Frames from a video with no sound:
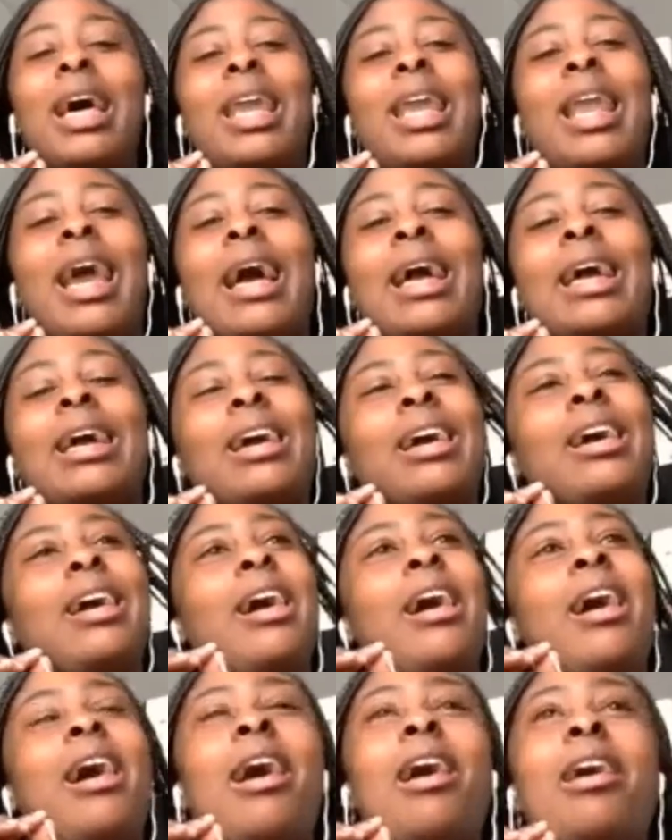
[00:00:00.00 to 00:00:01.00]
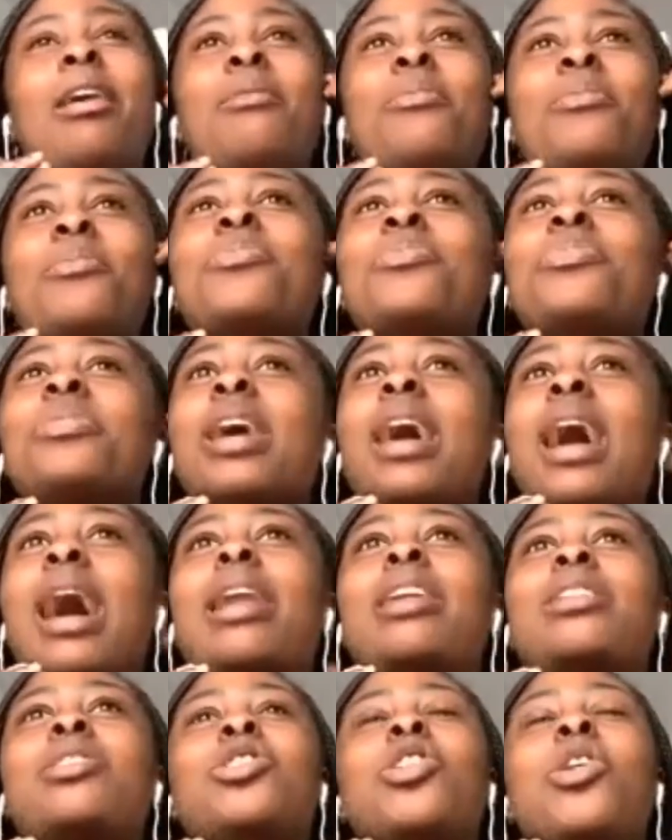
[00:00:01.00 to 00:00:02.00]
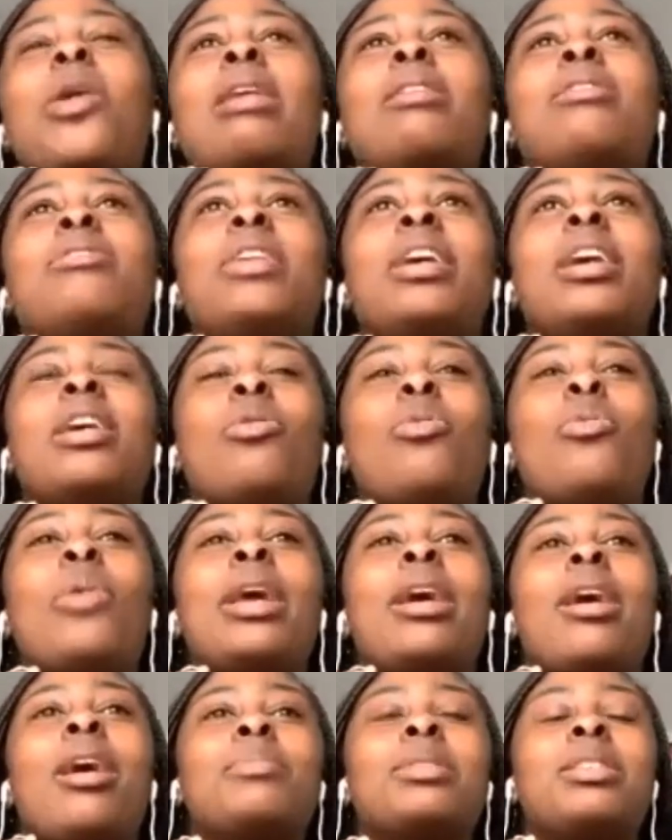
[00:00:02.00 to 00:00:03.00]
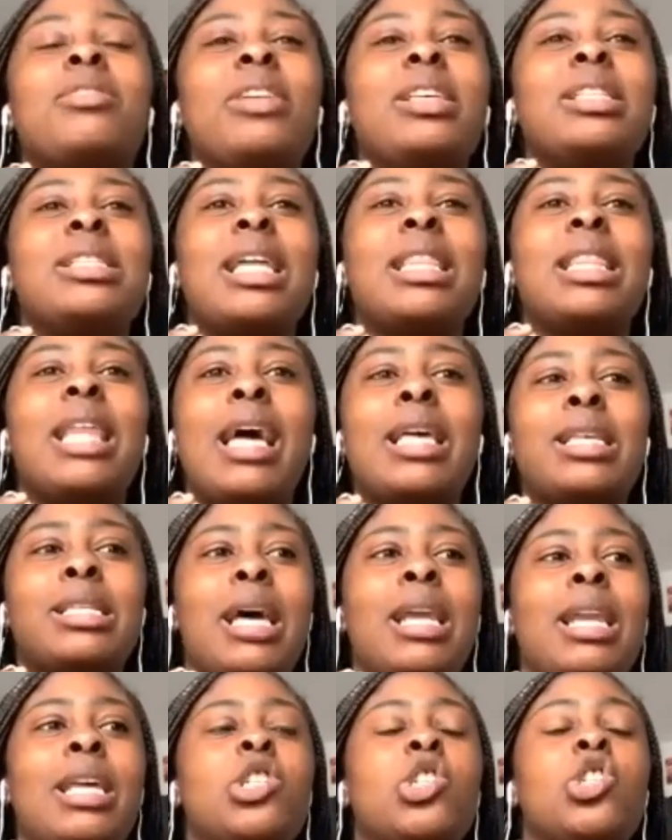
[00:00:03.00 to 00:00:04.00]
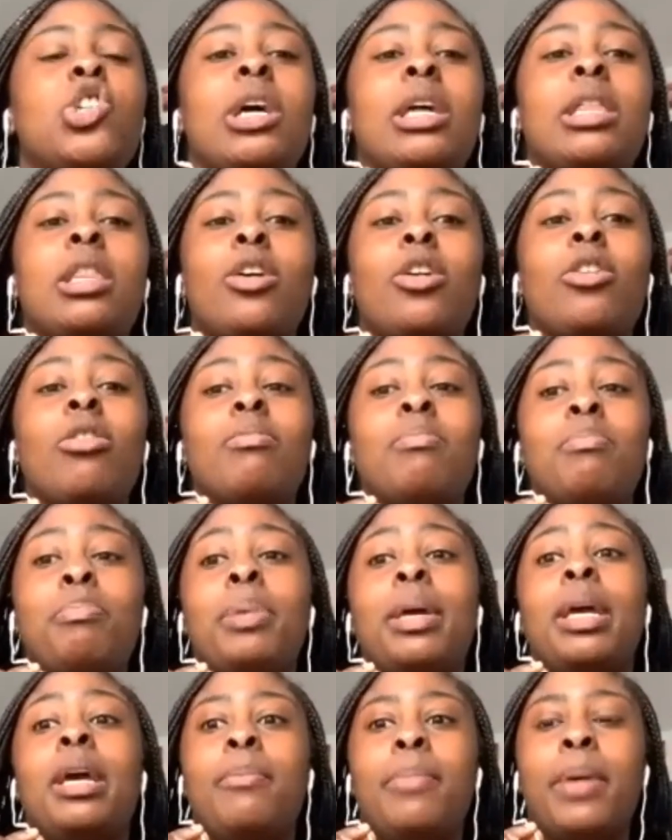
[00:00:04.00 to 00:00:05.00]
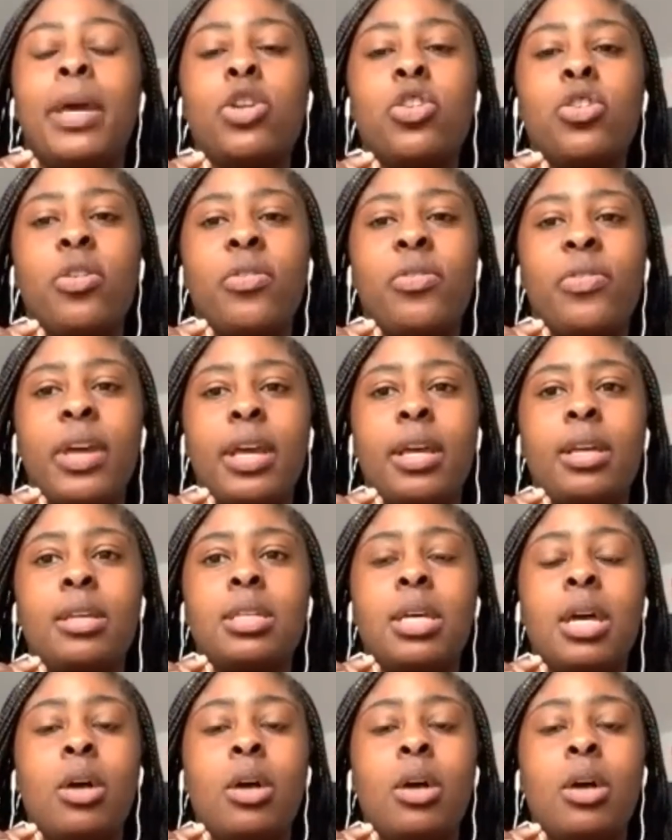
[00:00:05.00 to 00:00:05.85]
Like, and so I think when it comes to things like that, it's like, let's just look at the bigger picture of things.